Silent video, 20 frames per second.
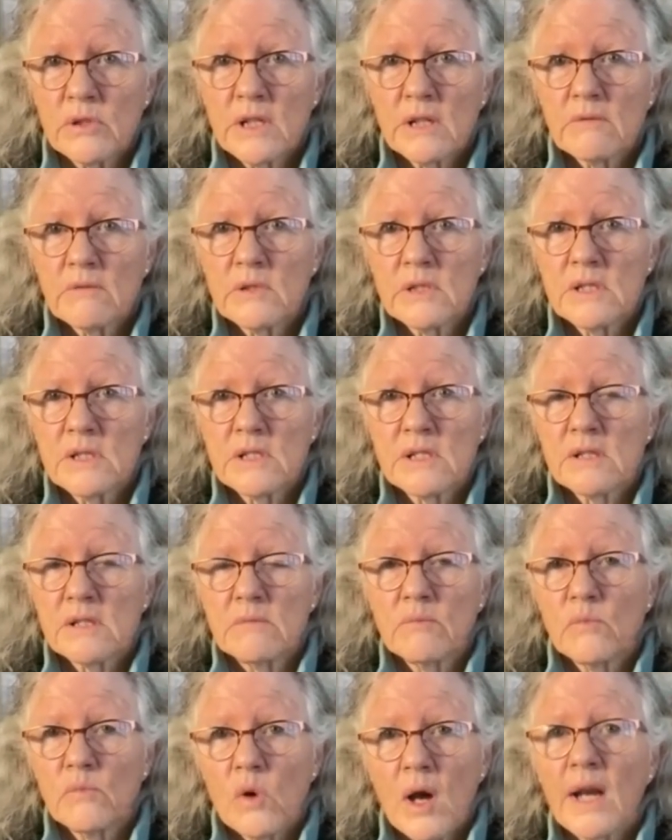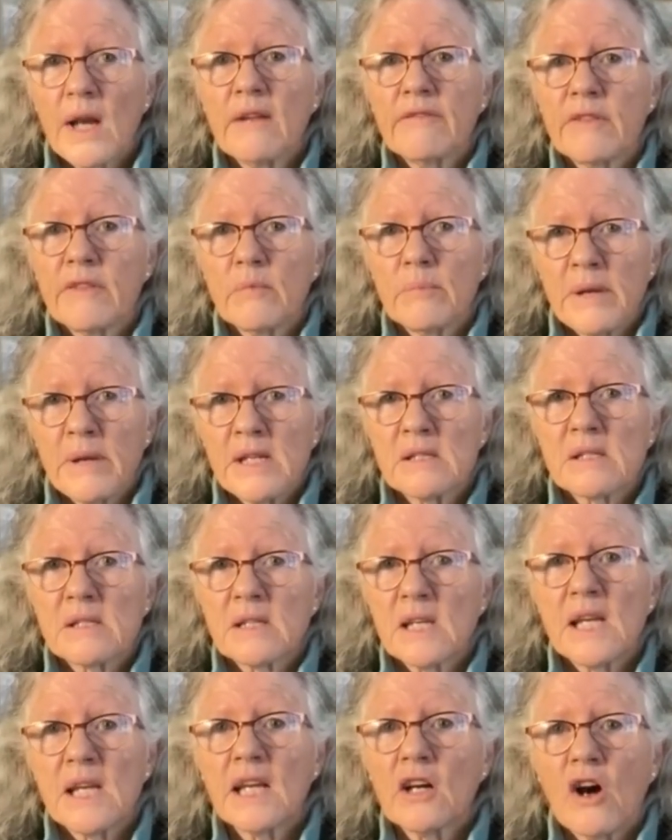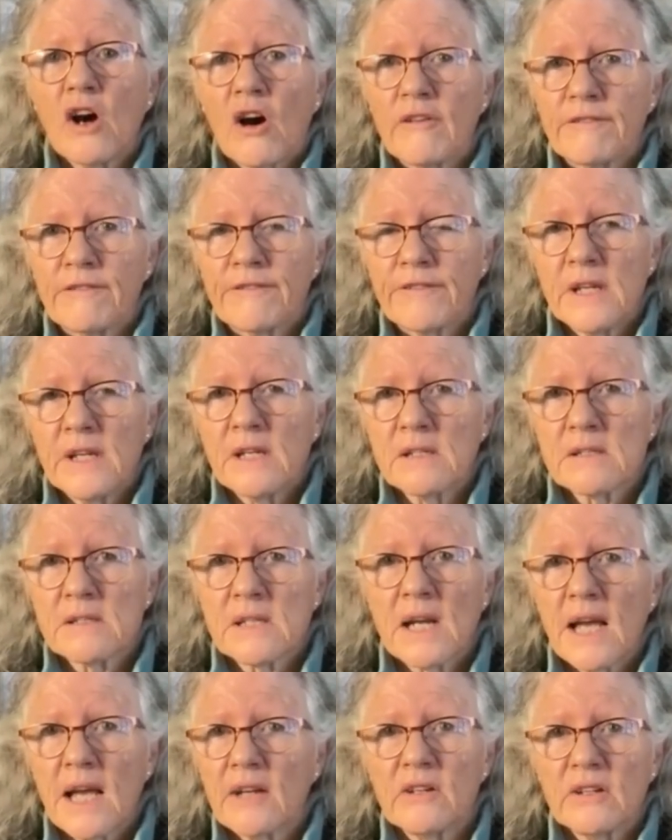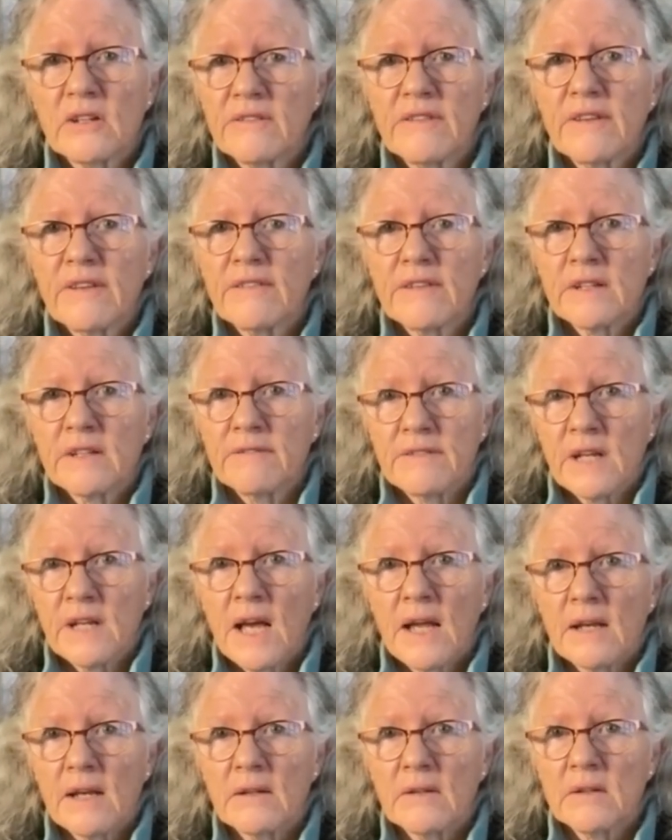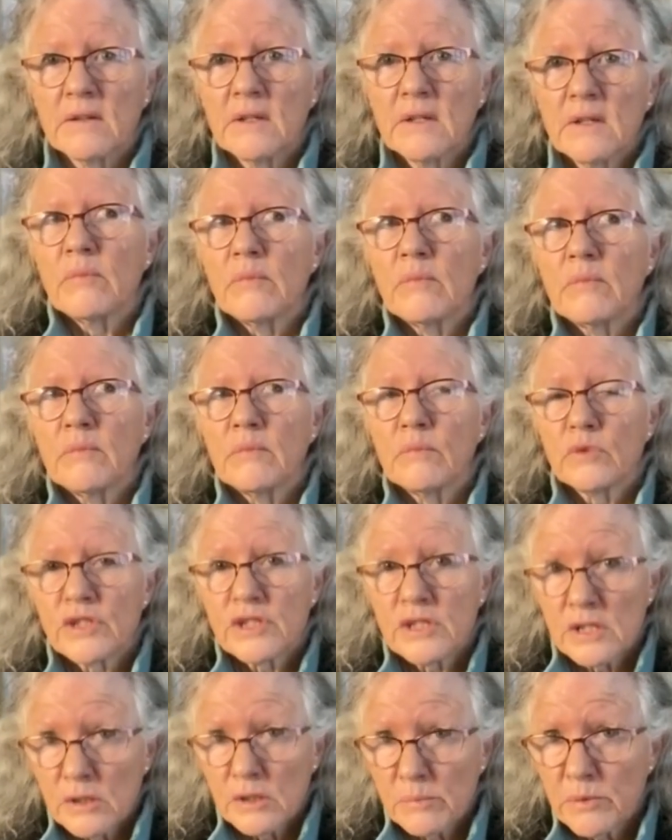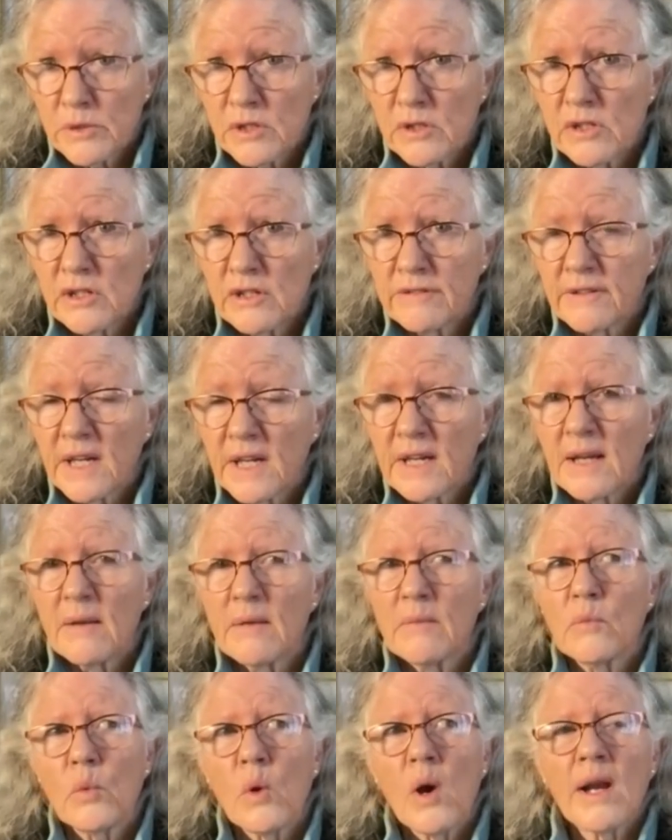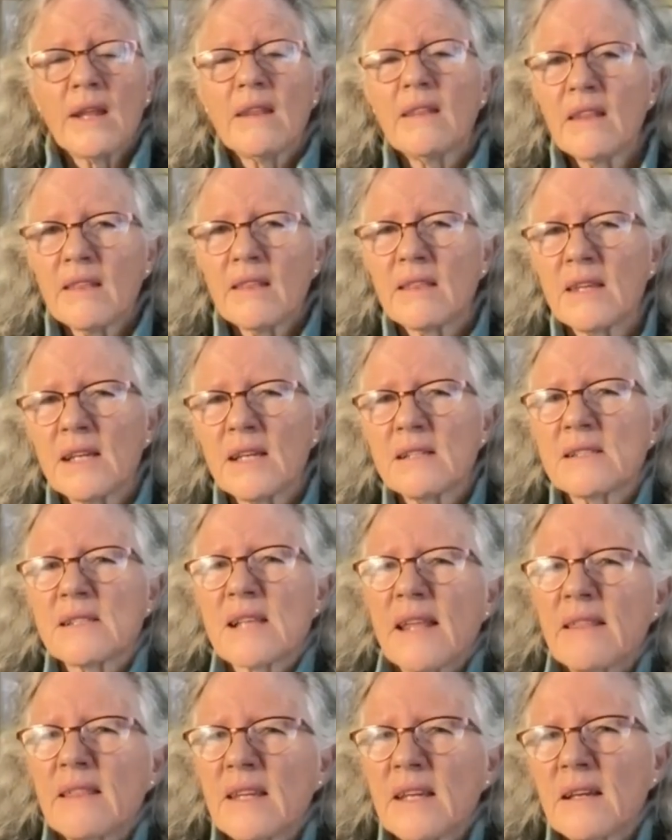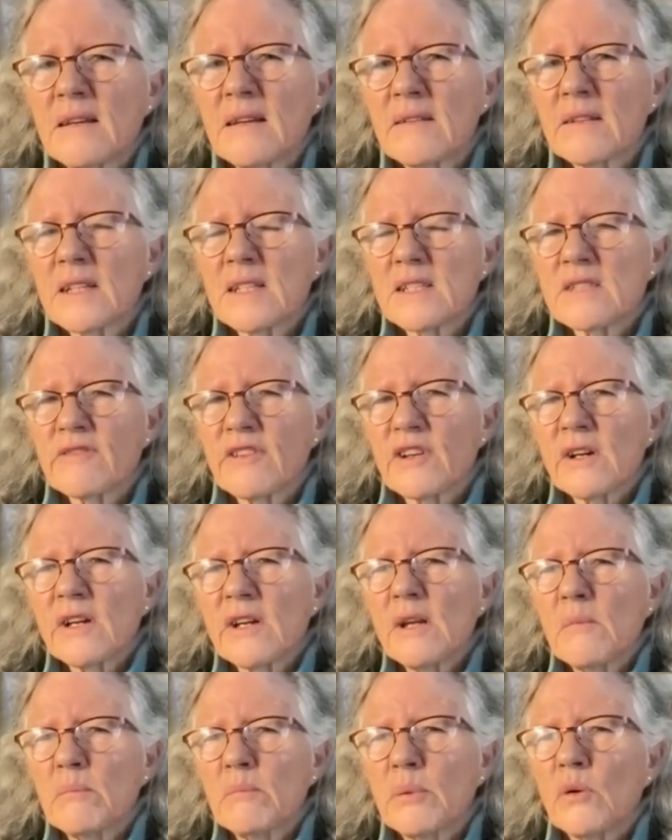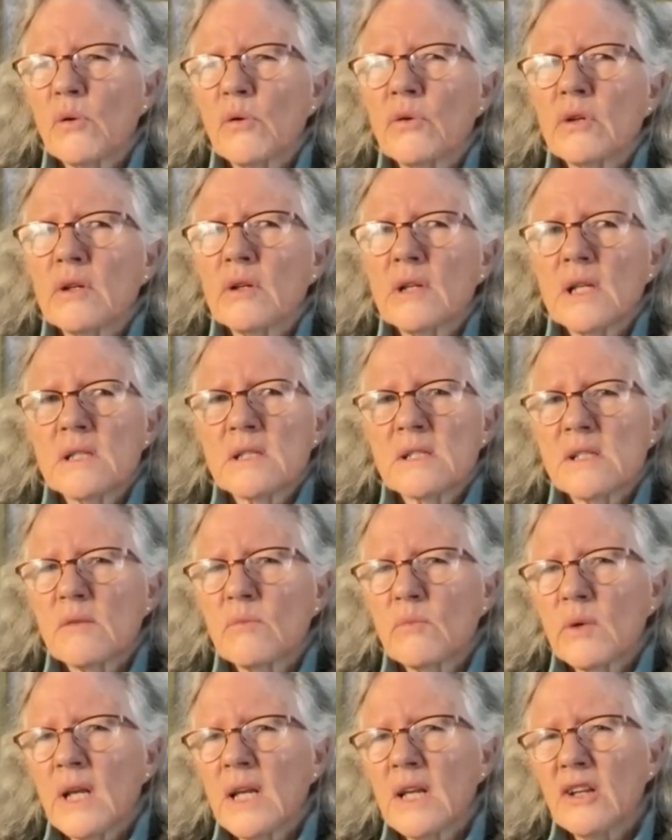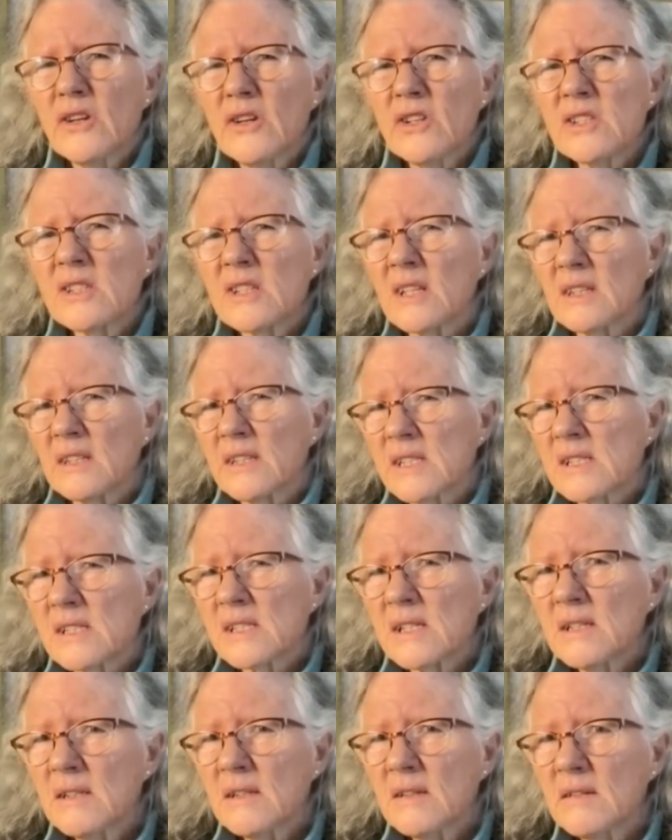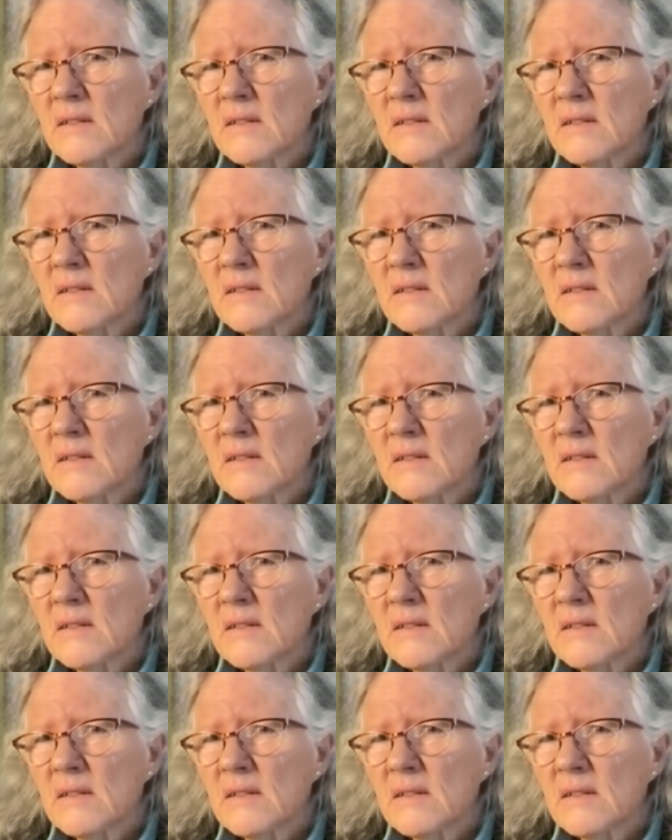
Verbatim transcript: It was one of the best kickoff things that I could have ever have done, was an observer. One of the things I think that's very important is that we learn to listen.